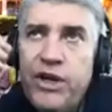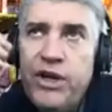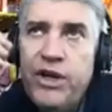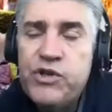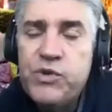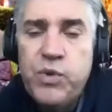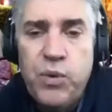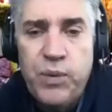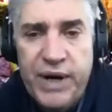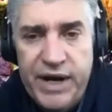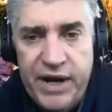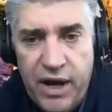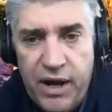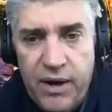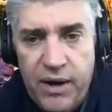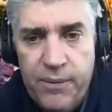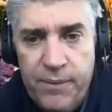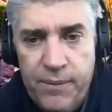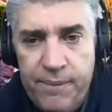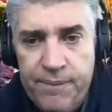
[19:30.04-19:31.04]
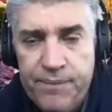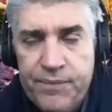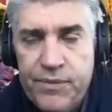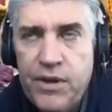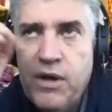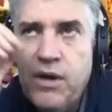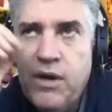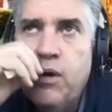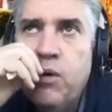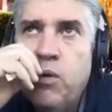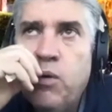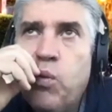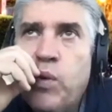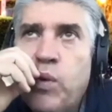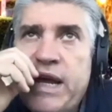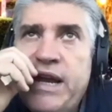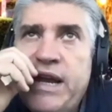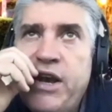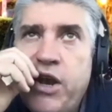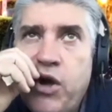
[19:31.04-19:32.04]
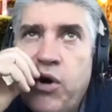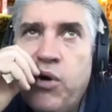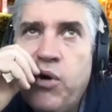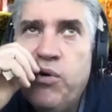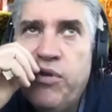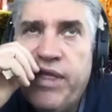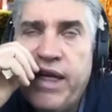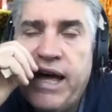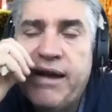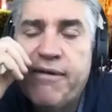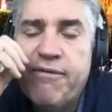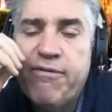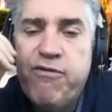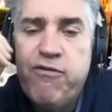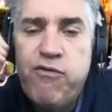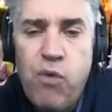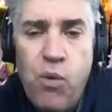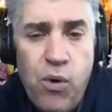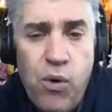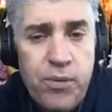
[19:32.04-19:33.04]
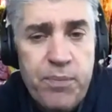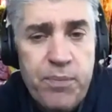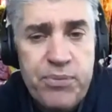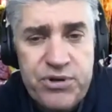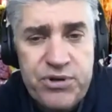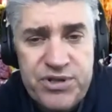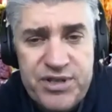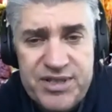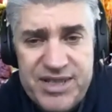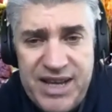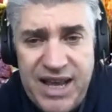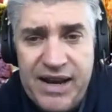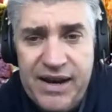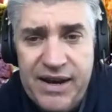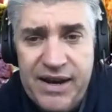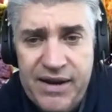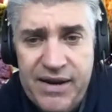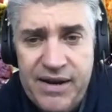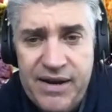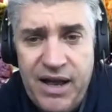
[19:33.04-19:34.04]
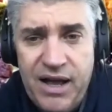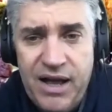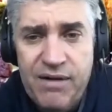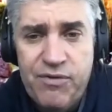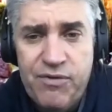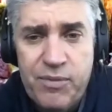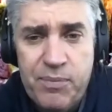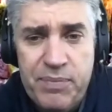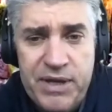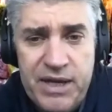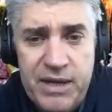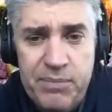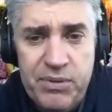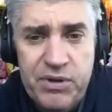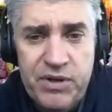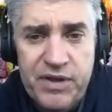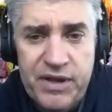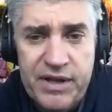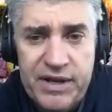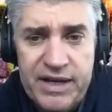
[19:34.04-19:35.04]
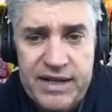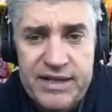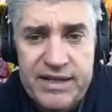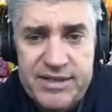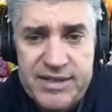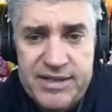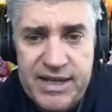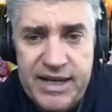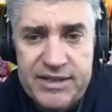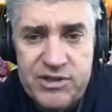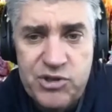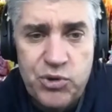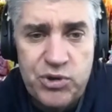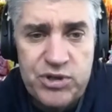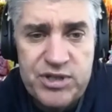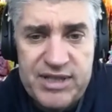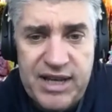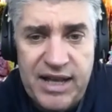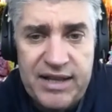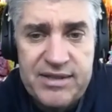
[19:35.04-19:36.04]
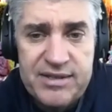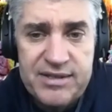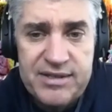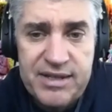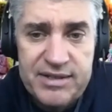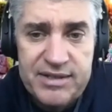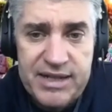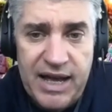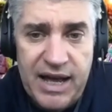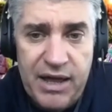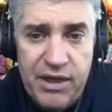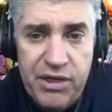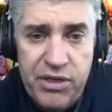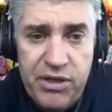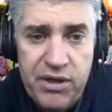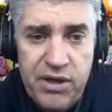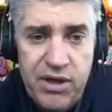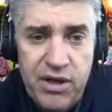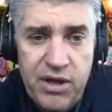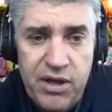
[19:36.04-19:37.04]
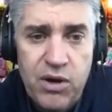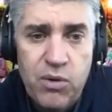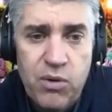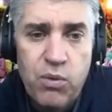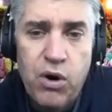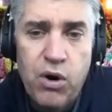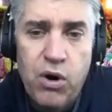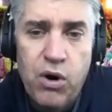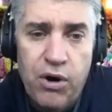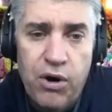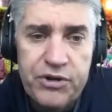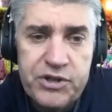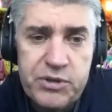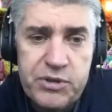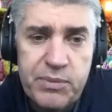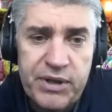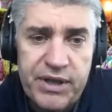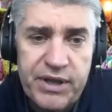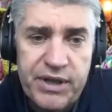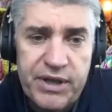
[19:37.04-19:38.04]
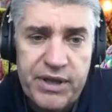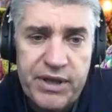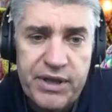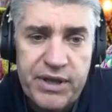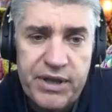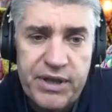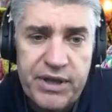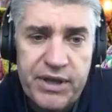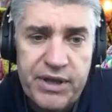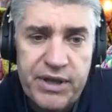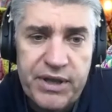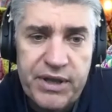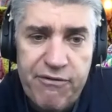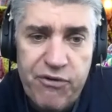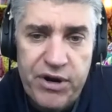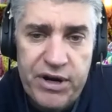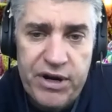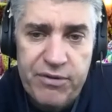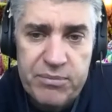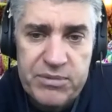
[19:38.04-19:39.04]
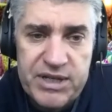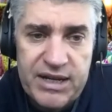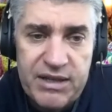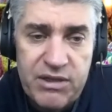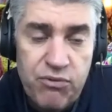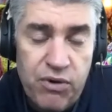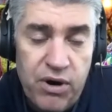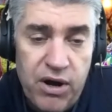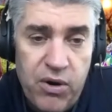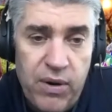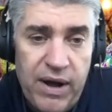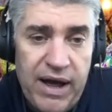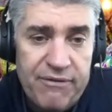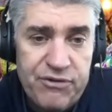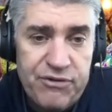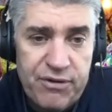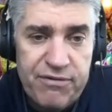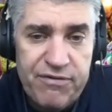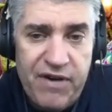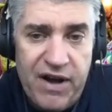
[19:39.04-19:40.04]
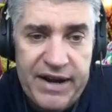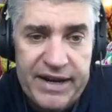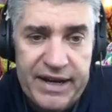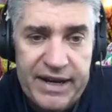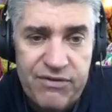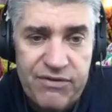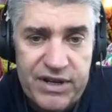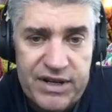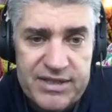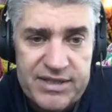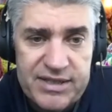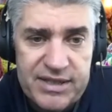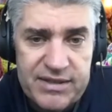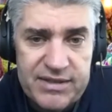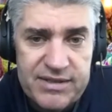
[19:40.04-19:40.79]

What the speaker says: we know. We know that 4% of the people in the United States who are sentenced to death will ultimately from death row after finding of innocence.